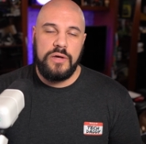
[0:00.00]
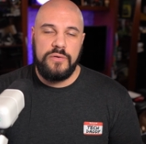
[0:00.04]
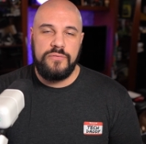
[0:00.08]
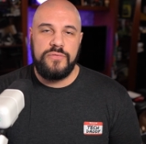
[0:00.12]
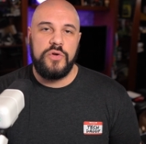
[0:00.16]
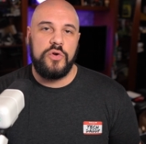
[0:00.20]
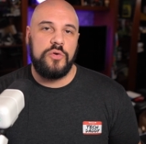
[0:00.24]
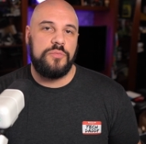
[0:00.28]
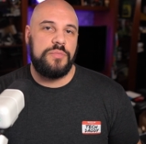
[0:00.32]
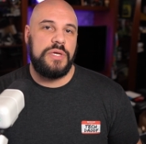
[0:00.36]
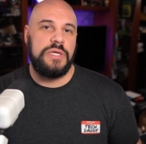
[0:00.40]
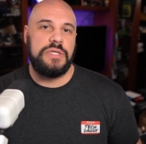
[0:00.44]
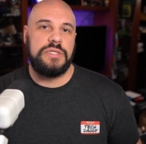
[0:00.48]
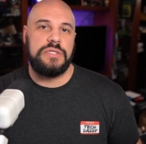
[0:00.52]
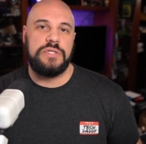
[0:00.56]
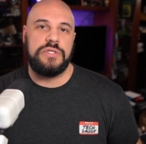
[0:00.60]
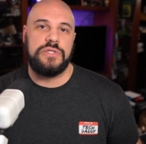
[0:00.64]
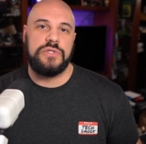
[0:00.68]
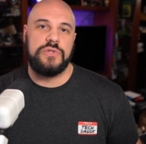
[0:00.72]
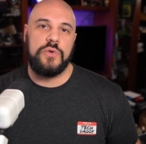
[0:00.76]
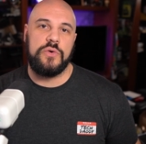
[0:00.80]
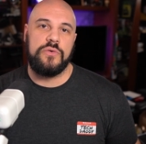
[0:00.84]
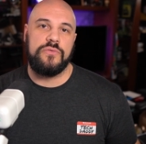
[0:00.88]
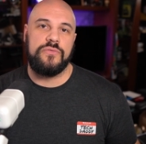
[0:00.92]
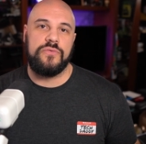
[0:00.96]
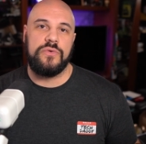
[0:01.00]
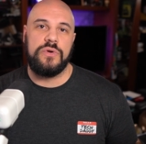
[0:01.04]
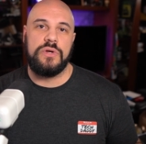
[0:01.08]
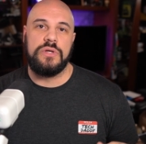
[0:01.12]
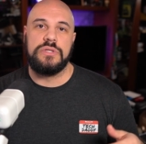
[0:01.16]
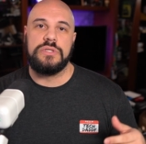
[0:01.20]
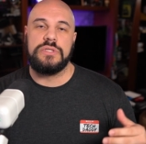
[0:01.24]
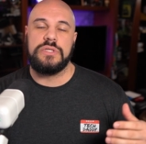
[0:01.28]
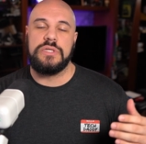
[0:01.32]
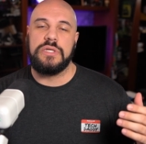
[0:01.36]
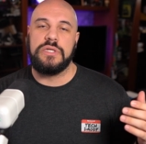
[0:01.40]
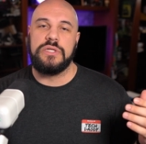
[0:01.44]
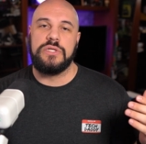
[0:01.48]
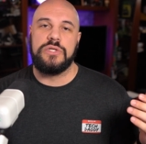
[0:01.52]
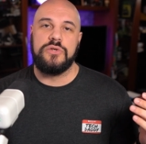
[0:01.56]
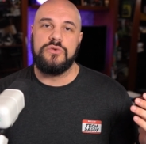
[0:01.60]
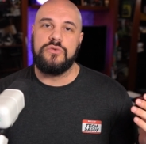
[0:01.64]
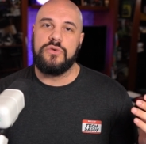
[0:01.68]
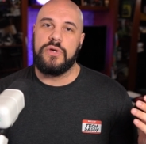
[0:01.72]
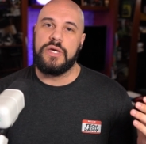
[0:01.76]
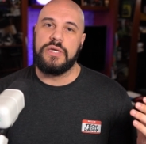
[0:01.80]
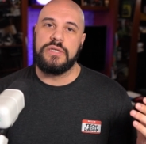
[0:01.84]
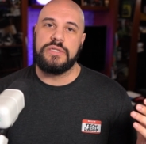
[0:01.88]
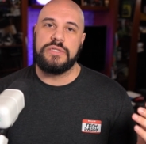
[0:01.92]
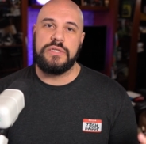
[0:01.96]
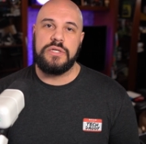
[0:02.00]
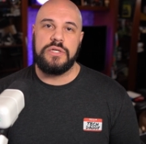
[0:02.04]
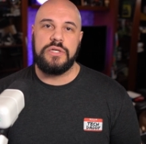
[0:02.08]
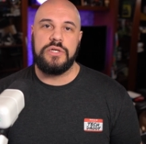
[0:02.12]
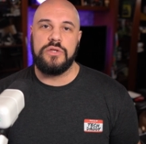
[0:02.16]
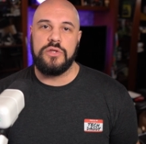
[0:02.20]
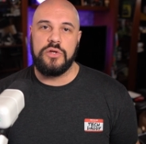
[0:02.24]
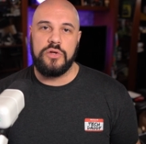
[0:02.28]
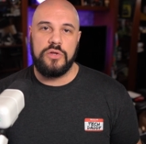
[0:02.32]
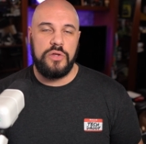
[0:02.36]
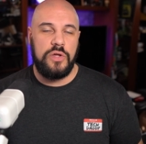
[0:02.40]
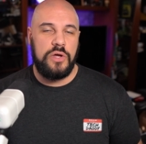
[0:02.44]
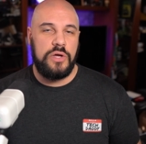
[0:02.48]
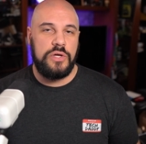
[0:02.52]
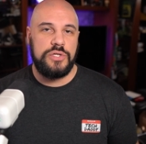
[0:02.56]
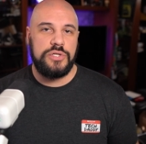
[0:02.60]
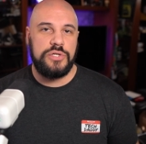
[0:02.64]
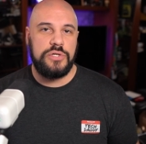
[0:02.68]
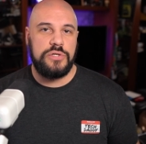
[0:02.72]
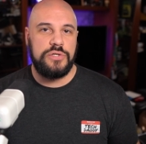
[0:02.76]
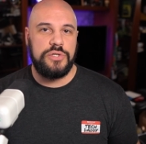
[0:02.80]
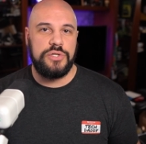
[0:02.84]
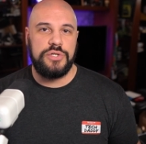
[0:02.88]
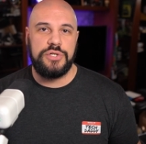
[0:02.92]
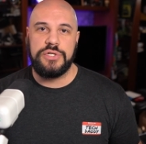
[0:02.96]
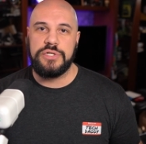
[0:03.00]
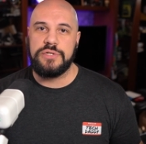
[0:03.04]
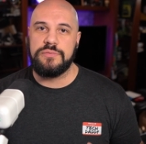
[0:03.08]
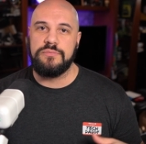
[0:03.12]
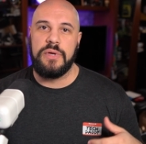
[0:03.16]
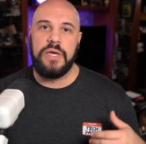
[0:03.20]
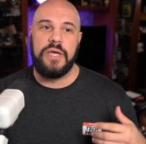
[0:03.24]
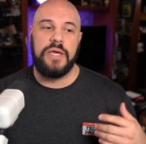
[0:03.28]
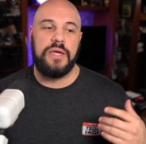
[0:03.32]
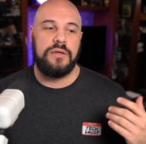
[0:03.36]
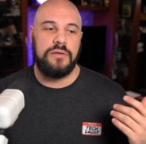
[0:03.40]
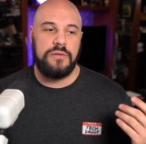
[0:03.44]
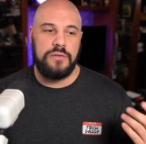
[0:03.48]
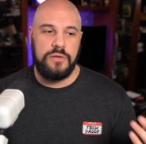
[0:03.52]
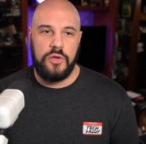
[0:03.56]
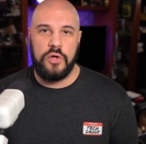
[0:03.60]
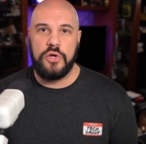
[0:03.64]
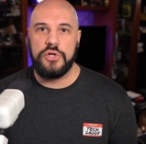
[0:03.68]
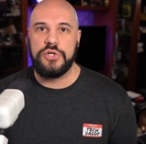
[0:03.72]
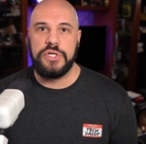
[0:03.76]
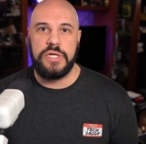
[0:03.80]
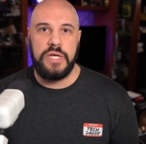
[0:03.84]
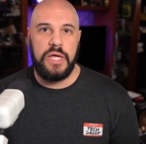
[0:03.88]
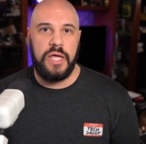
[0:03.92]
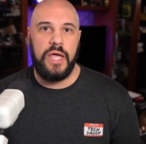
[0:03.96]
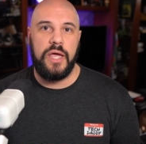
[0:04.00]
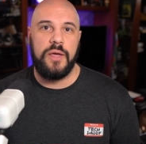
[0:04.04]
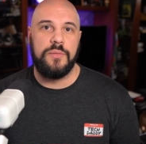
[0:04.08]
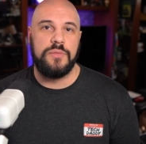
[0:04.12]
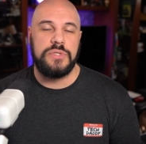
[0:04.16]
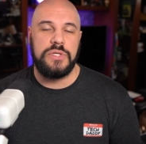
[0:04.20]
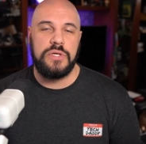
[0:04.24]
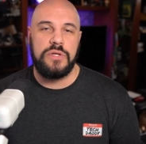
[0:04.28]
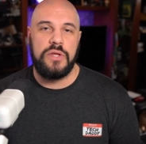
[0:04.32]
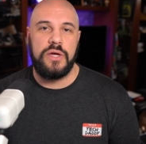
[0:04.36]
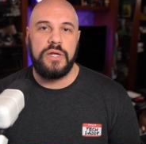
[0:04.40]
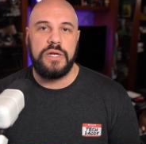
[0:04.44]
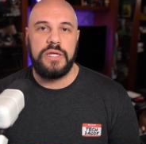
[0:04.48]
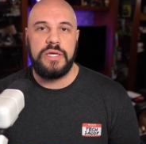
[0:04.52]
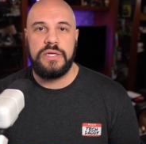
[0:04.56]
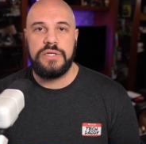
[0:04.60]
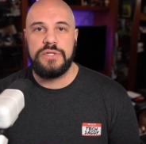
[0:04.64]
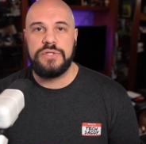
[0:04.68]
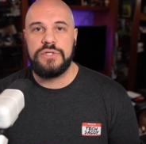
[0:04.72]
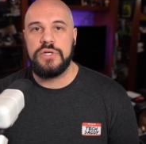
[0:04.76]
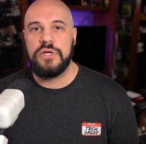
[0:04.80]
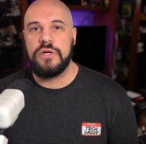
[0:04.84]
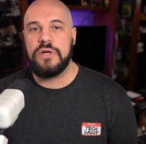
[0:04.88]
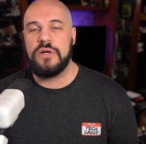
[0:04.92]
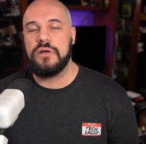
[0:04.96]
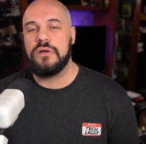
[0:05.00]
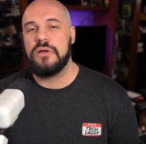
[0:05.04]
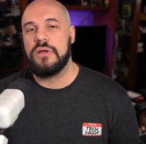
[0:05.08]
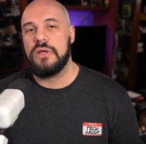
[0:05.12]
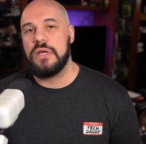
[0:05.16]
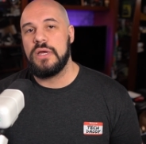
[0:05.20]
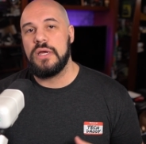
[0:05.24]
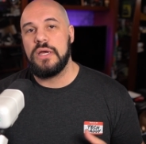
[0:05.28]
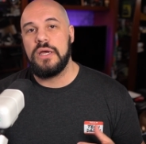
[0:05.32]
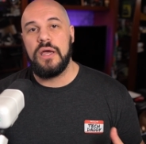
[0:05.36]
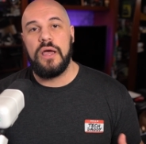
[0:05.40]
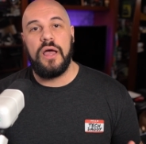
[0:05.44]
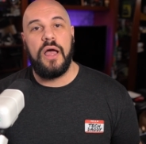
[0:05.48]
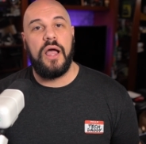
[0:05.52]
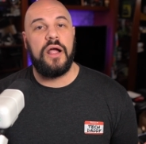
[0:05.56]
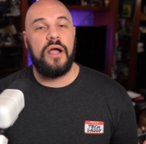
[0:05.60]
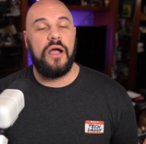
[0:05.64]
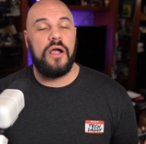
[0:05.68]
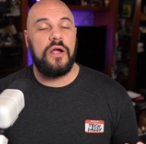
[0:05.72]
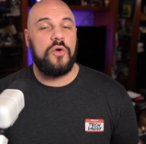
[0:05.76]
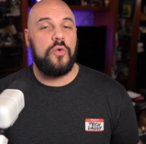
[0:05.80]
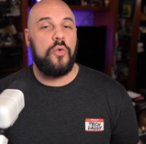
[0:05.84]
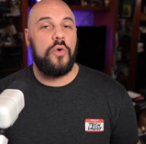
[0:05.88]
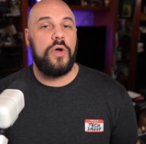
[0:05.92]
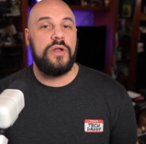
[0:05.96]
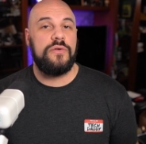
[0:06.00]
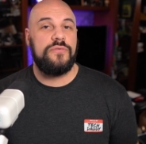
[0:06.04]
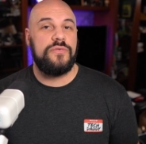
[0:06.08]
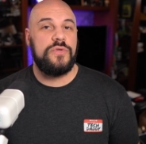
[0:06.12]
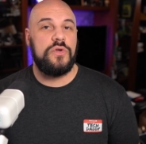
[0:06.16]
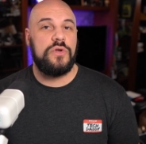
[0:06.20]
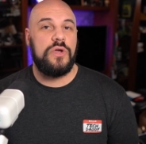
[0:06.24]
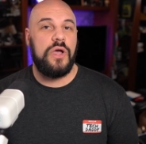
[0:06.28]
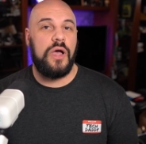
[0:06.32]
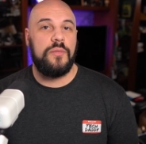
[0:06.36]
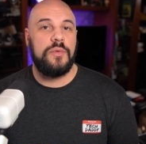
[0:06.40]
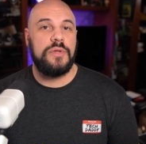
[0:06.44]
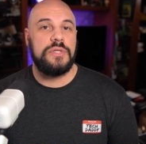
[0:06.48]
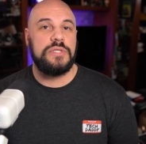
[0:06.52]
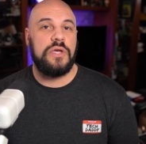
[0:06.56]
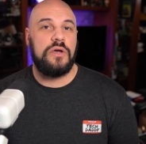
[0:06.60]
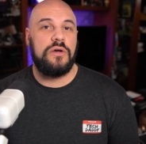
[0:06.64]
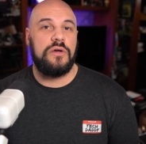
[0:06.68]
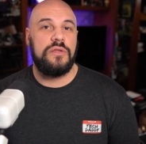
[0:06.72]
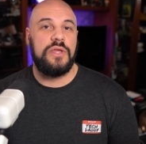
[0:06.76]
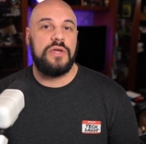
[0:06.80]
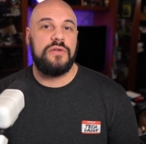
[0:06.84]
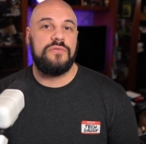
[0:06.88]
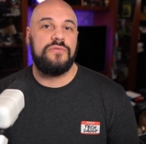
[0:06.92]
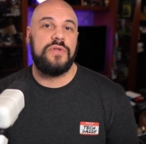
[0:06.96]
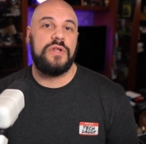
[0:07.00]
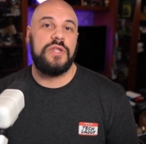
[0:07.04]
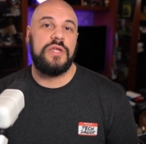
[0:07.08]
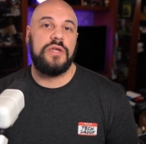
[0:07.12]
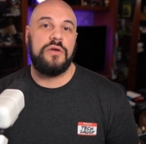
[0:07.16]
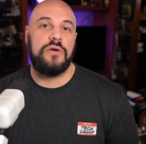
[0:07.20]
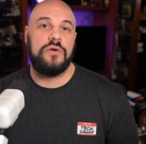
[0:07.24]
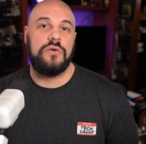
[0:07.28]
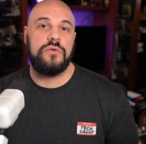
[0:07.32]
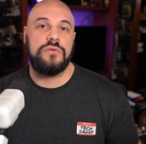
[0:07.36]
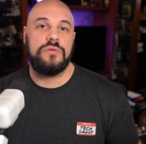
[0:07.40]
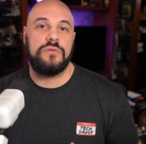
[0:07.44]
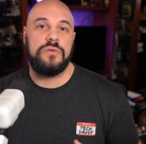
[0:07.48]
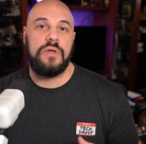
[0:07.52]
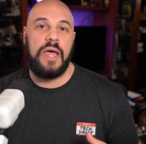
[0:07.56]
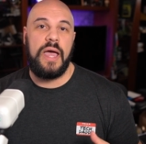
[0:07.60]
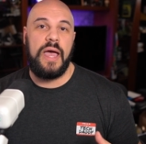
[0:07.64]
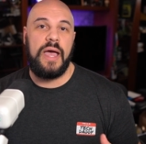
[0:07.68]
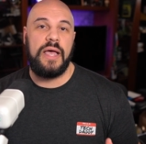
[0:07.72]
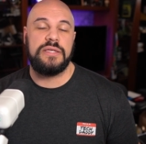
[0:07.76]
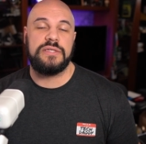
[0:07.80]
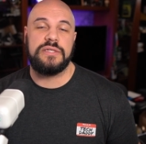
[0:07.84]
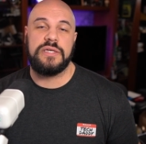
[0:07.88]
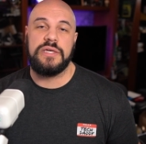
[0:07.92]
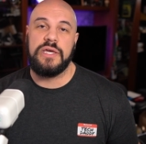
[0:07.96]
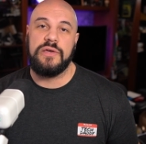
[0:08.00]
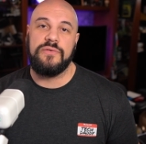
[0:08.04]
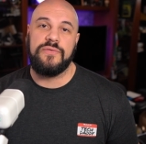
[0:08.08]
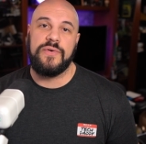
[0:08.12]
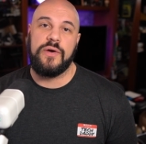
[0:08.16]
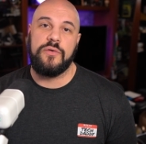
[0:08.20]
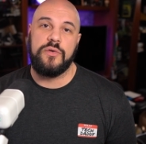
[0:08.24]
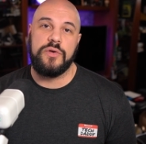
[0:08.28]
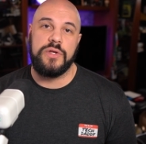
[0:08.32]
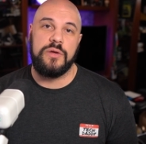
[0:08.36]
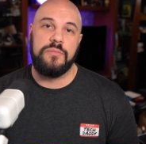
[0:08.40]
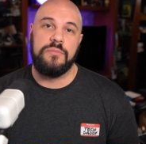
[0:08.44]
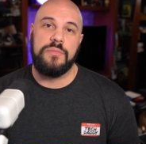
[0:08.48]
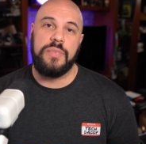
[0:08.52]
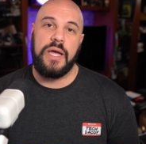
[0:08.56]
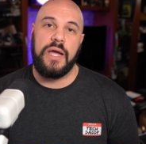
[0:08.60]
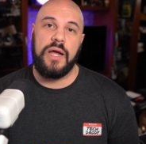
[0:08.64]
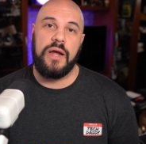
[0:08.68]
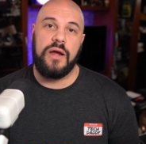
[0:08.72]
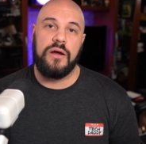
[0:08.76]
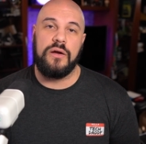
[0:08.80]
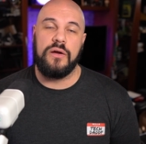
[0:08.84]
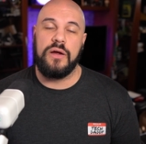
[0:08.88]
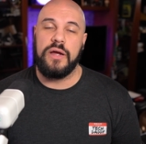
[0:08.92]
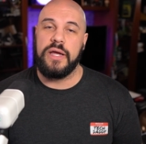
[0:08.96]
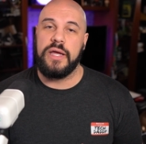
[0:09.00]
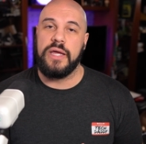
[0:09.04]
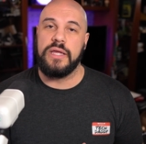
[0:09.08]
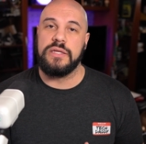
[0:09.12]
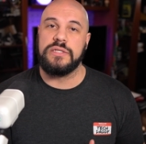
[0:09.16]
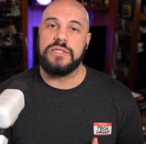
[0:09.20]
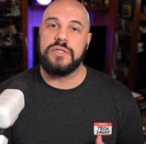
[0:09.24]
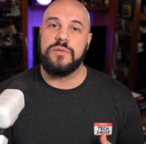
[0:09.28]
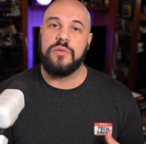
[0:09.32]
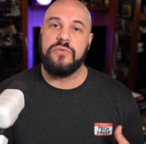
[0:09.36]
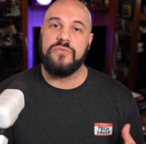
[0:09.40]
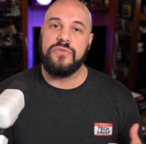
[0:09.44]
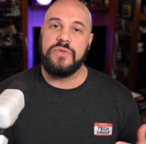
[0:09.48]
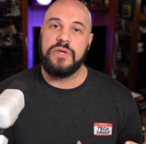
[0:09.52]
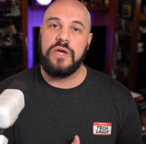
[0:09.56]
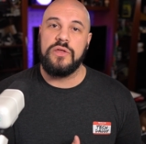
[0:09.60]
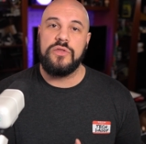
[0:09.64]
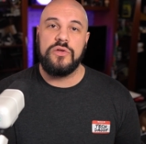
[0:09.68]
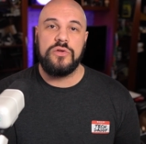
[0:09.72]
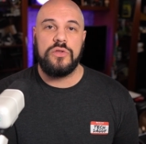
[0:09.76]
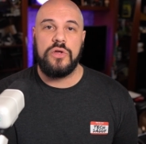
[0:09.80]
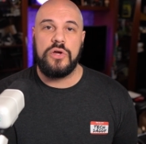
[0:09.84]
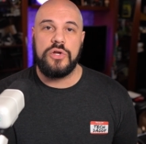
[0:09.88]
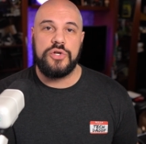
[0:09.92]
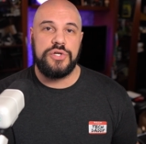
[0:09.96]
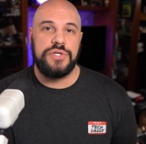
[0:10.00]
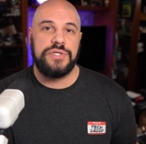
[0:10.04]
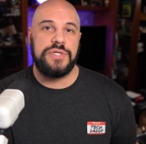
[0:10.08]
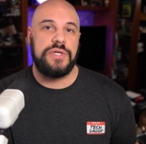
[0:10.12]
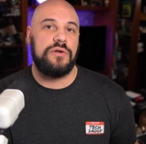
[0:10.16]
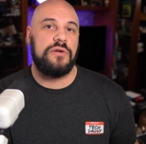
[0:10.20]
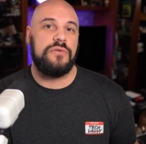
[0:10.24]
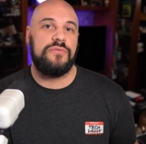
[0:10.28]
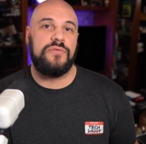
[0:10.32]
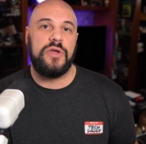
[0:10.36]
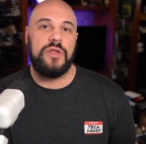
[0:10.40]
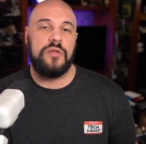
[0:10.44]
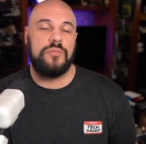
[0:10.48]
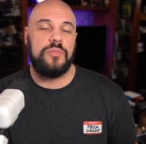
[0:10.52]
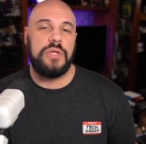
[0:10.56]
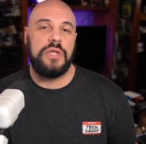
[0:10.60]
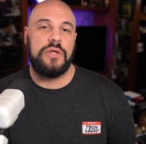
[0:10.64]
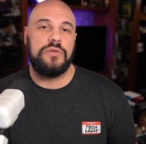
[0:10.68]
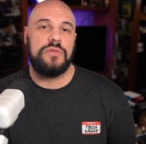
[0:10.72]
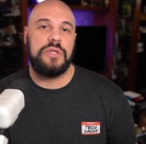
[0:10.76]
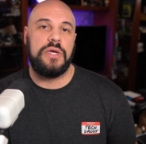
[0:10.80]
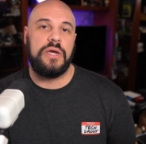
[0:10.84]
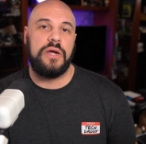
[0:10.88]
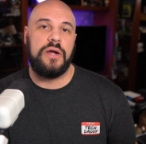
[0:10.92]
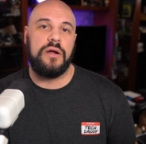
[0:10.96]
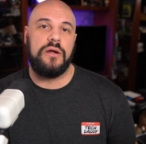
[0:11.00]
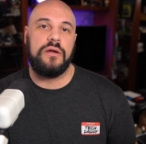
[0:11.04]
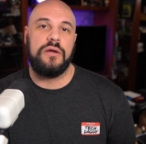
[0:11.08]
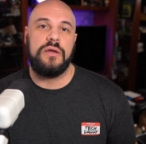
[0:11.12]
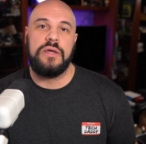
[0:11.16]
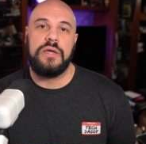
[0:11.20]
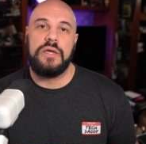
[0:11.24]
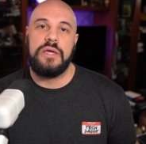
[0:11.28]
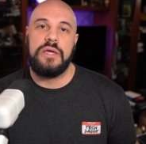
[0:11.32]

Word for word: of your PC storefronts into a singular launcher to just make launching games a lot easier. I got quite a few comments on that video asking if I would compare against some of the other launchers that are available out there,